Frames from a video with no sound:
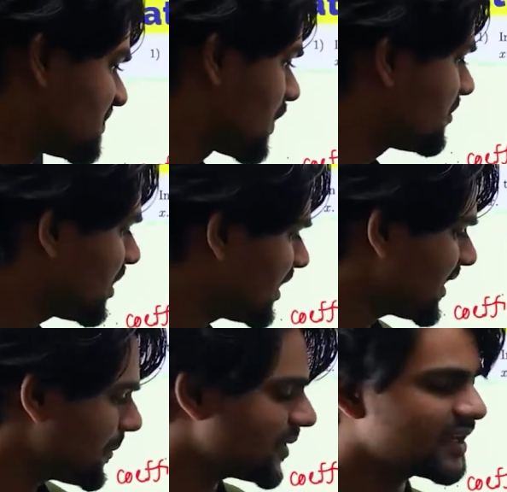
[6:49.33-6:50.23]
so I'm gonna
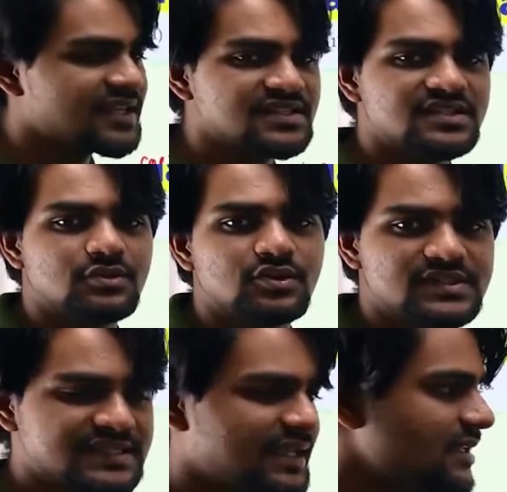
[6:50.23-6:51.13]
keep it x is equal to
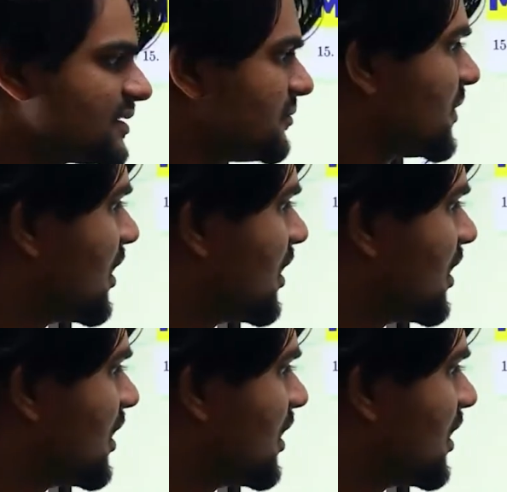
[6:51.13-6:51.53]
6.